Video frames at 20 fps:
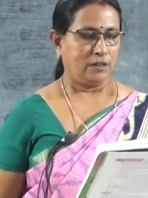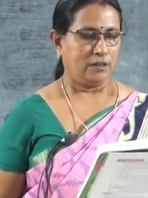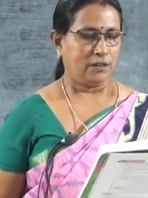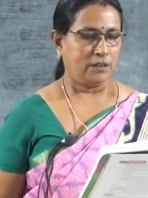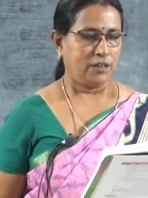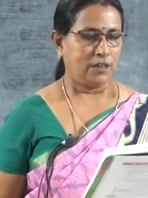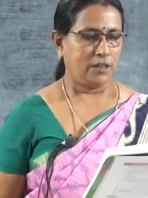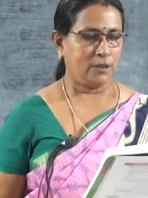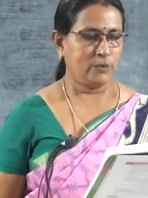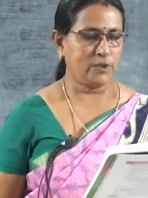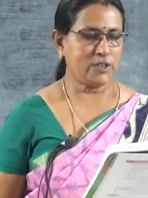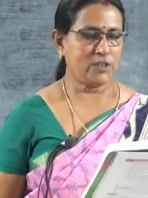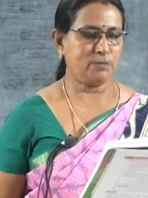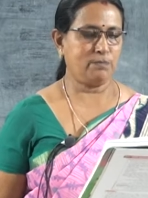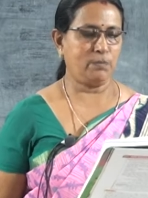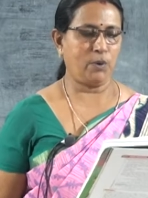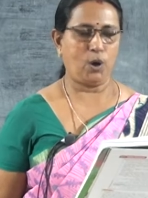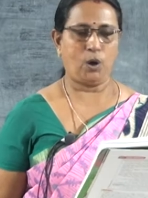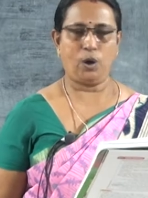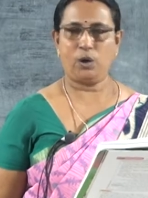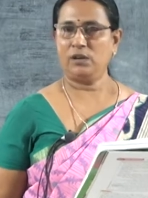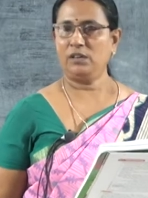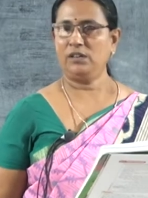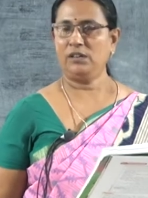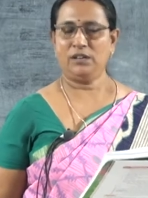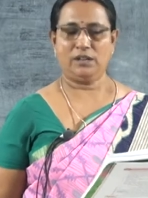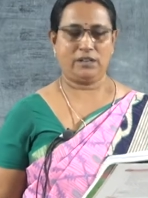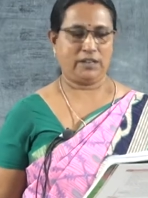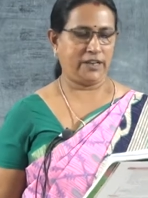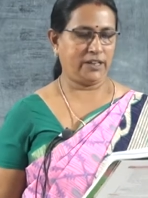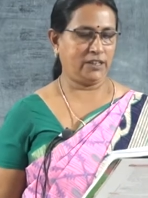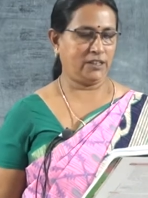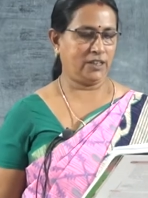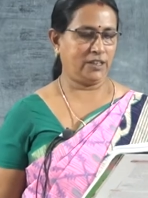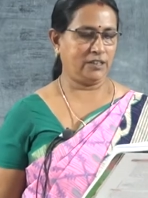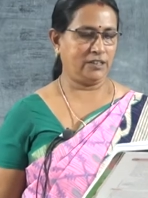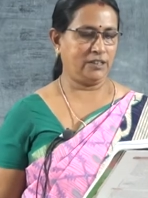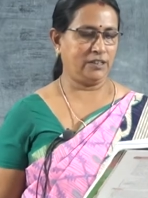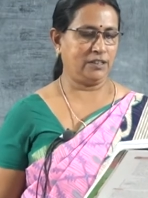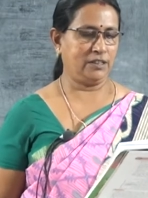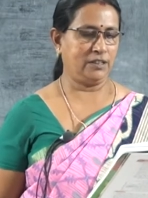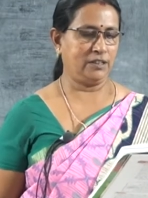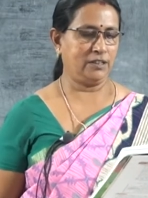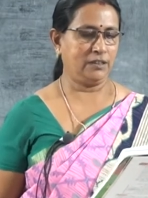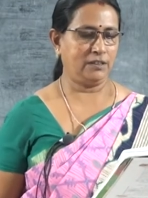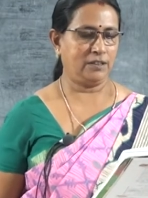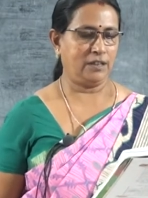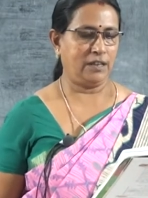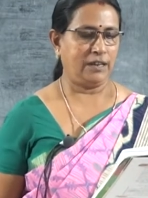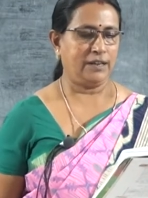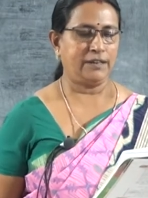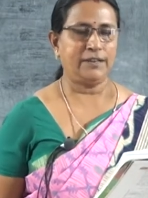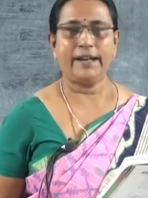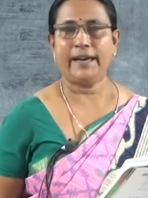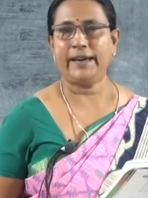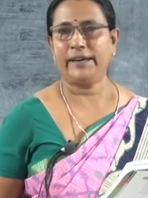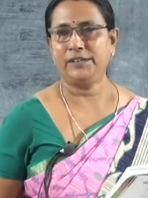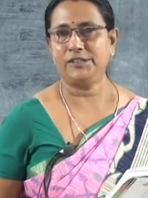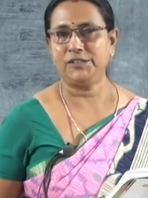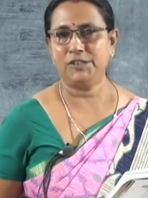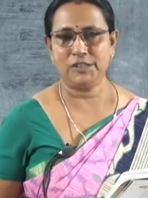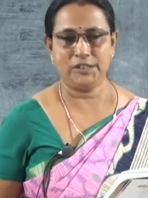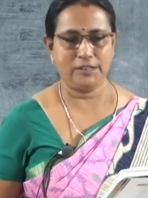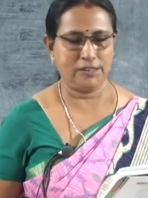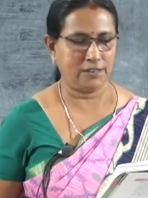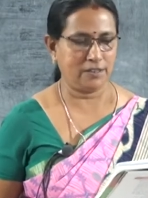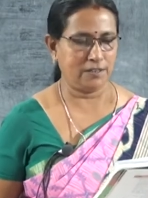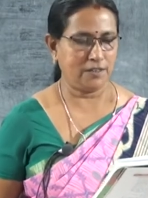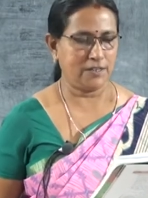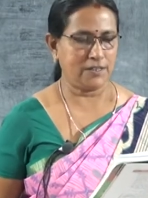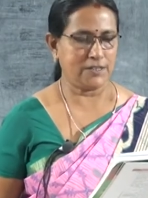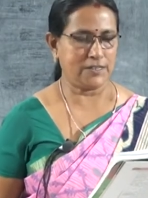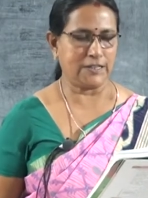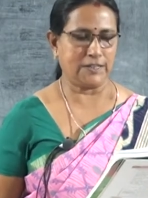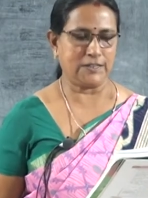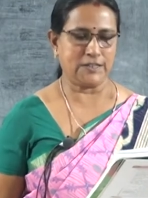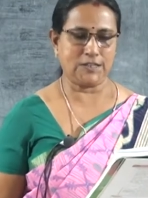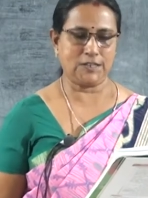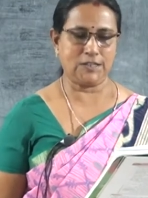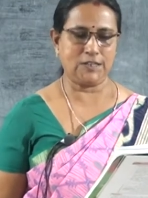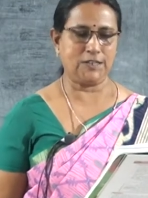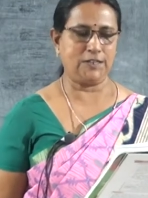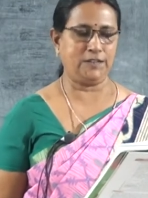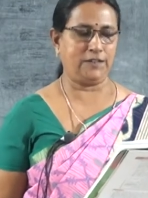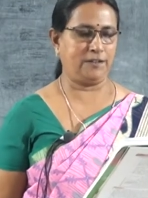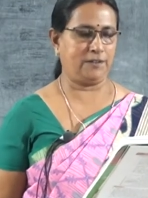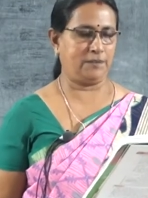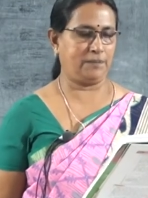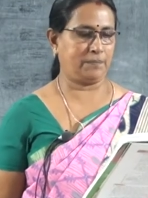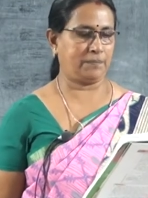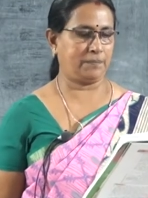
He was born in the year 1916.